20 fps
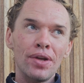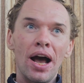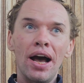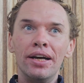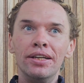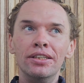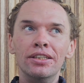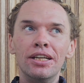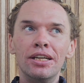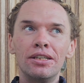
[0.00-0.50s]

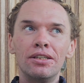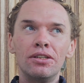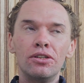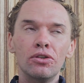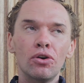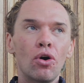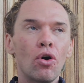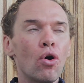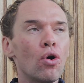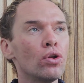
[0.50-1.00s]
I
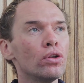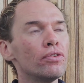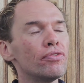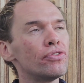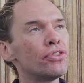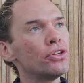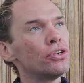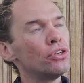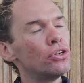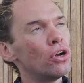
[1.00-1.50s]
knit all
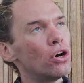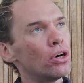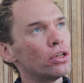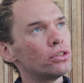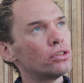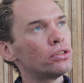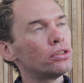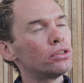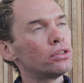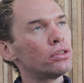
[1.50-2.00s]
of the
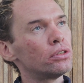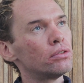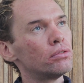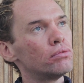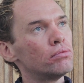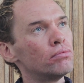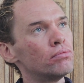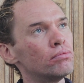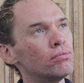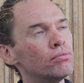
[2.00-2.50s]
knots
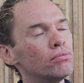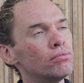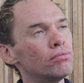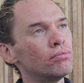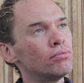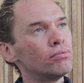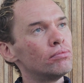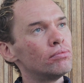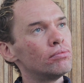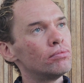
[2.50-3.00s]

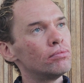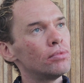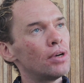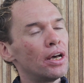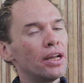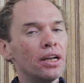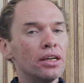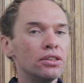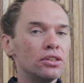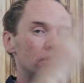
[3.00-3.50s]

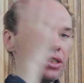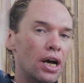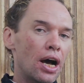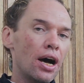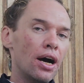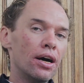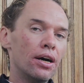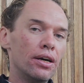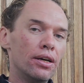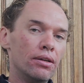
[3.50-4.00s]
and
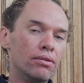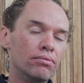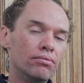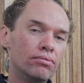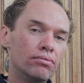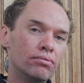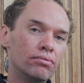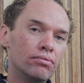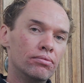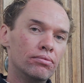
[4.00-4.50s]
untie.
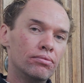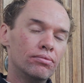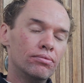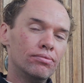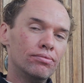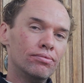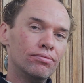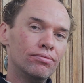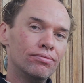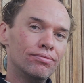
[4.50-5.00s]

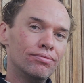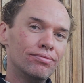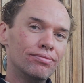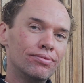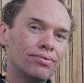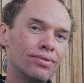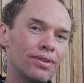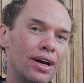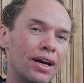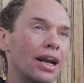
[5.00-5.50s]

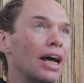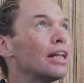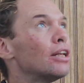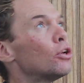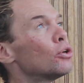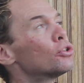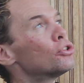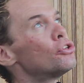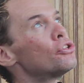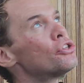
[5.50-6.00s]
And I
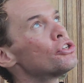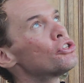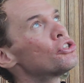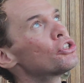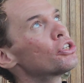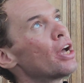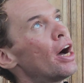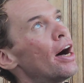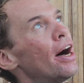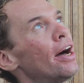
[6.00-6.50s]
look to the
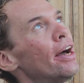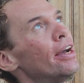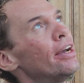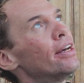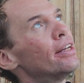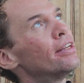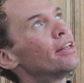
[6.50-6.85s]
sky